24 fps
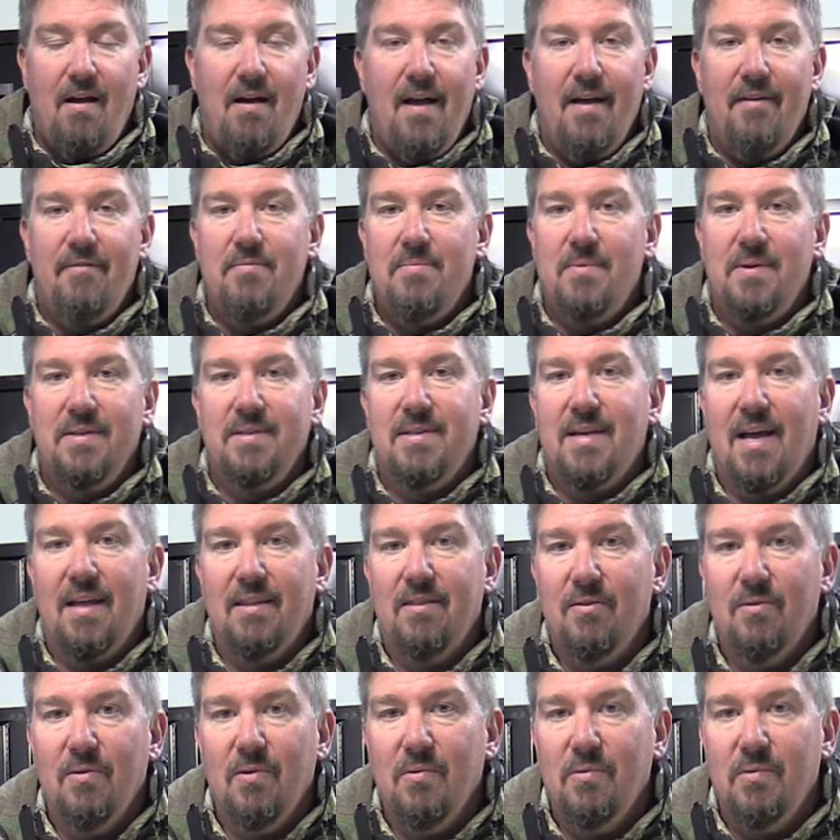Everybody's got
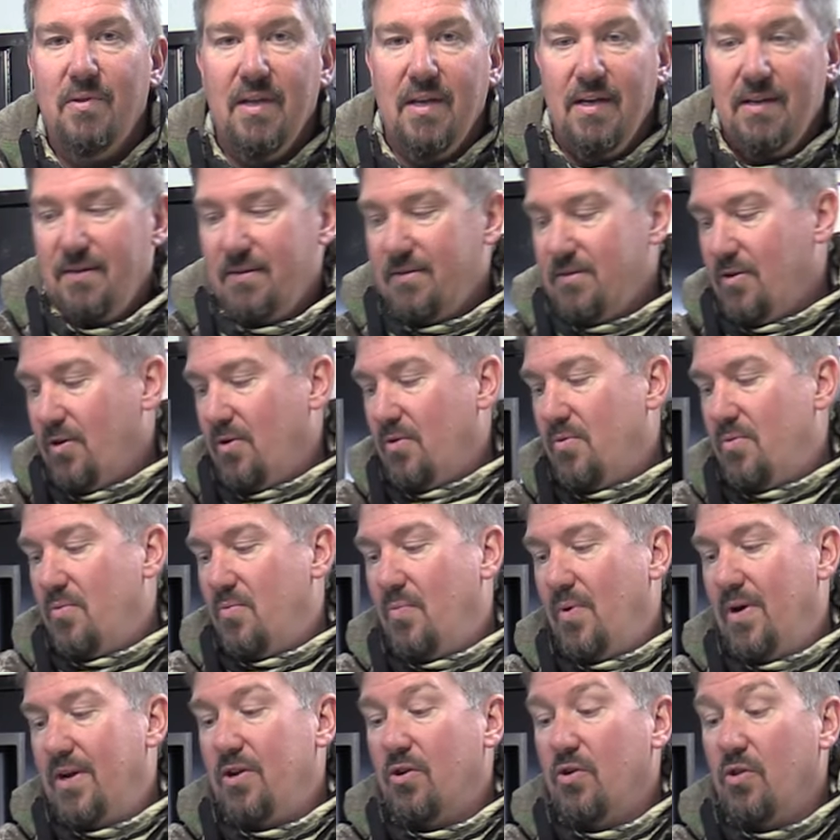their own thing. So
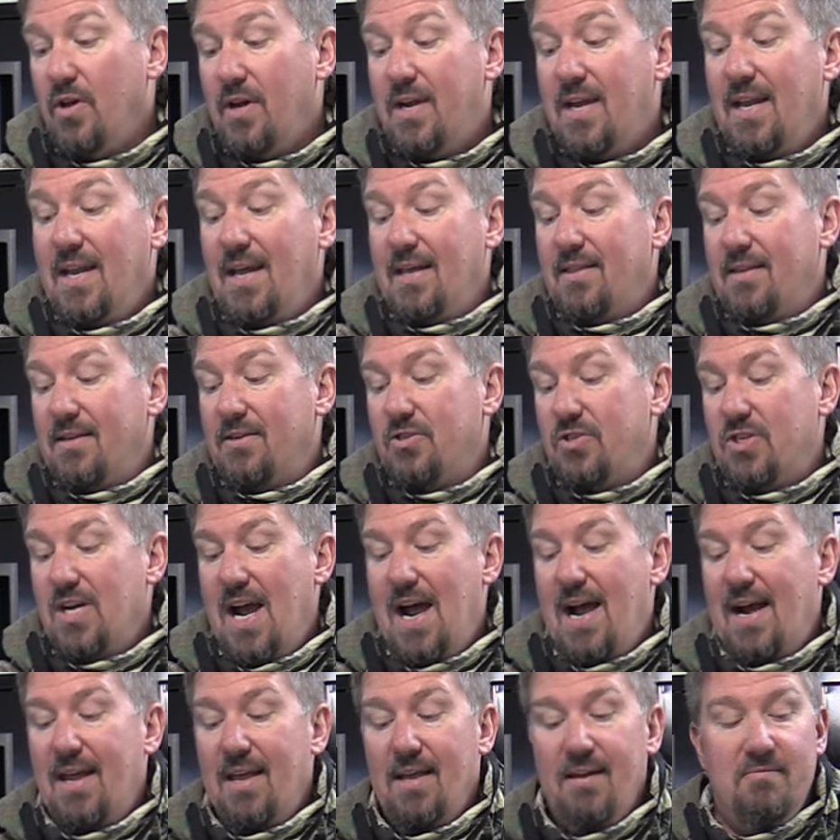when you're looking at this
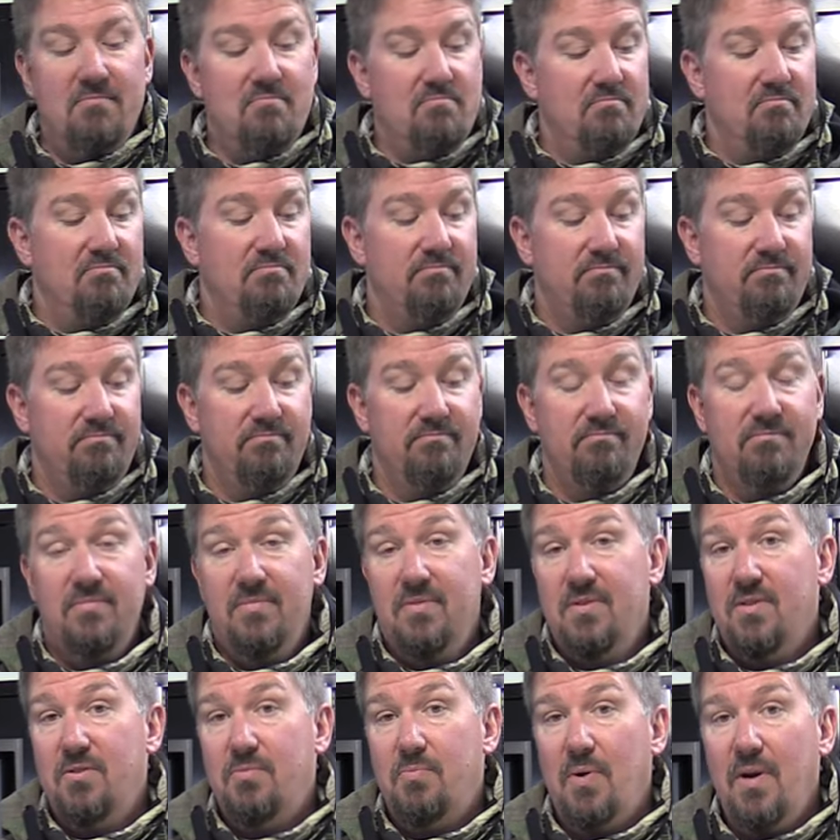jacket,
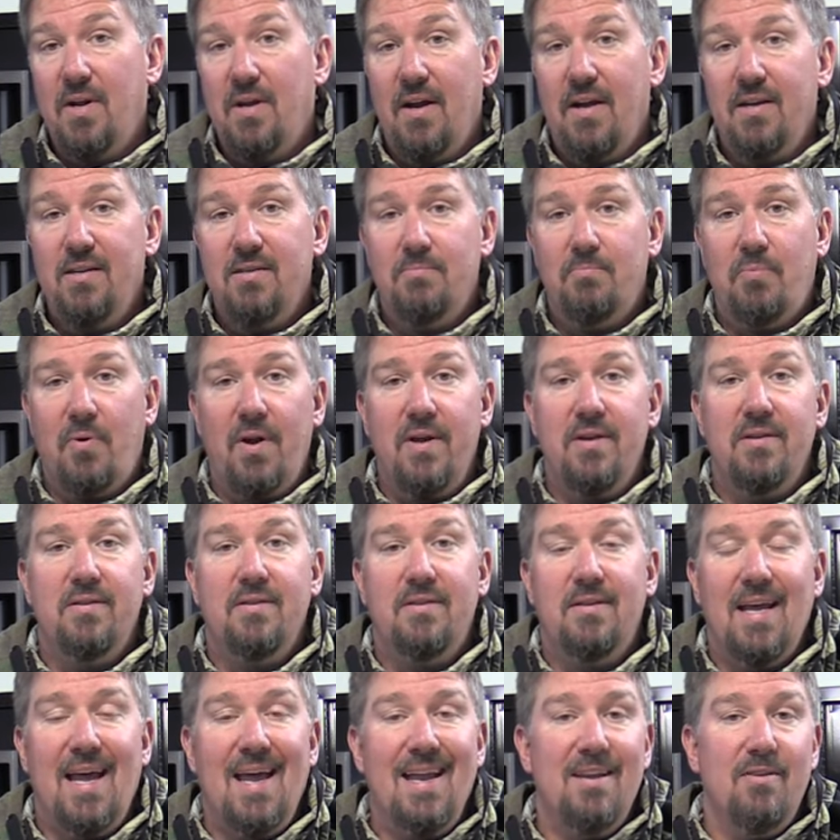it's pretty nice,
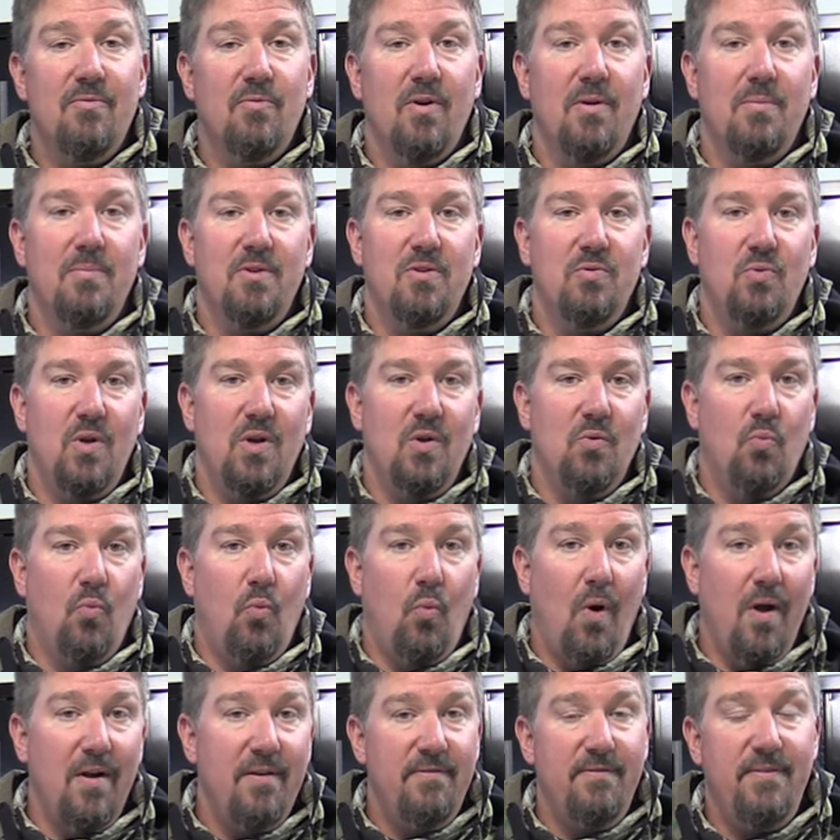priced anywhere between
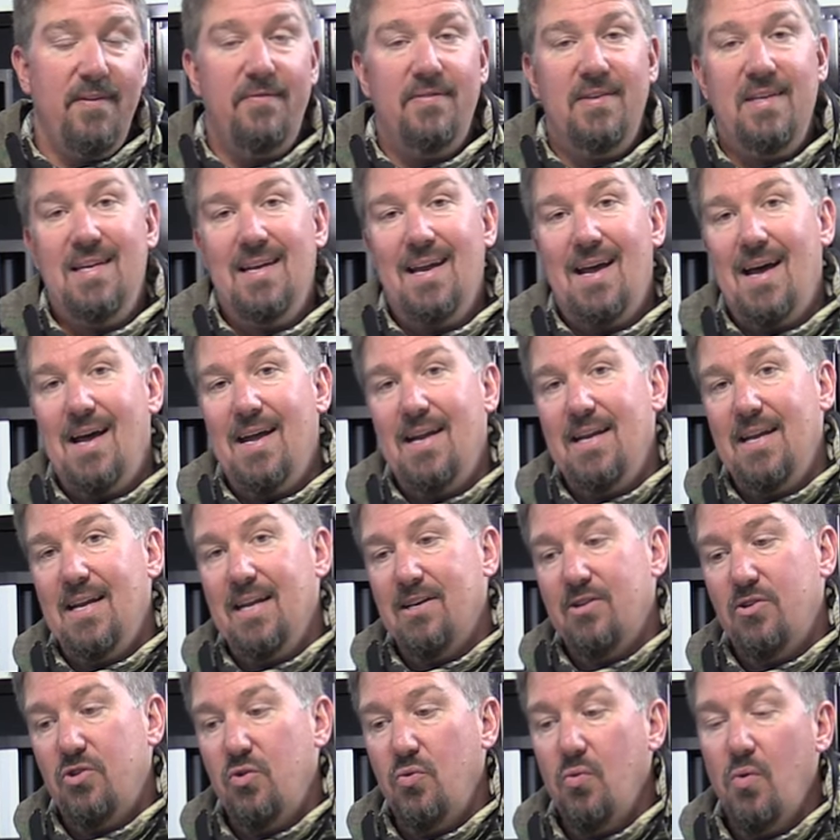one fifty-nine
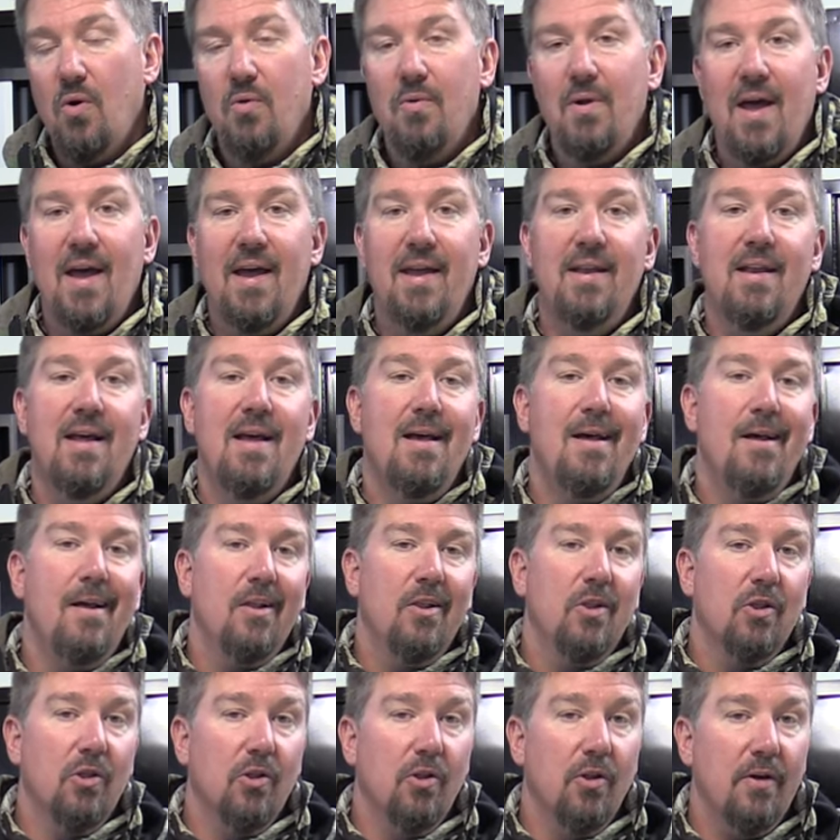and two oh nine.
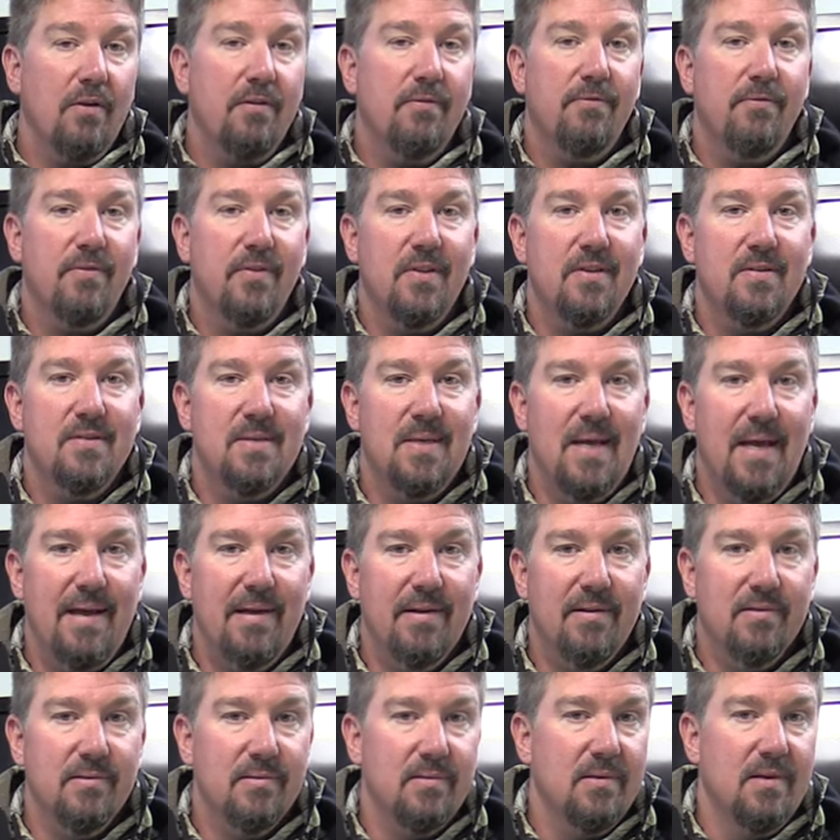Look for the
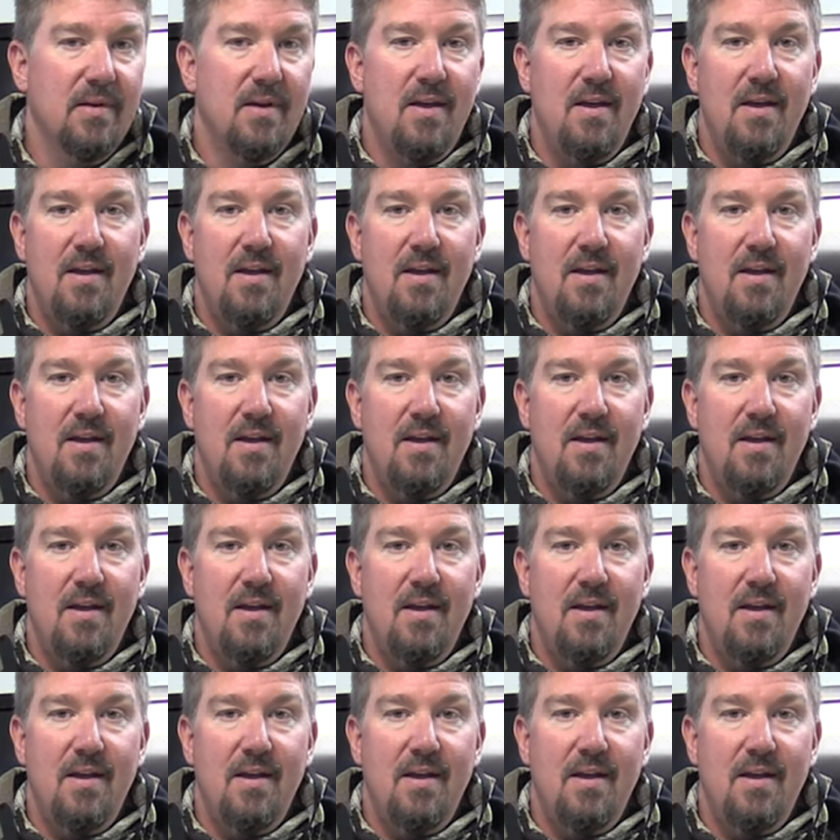sales.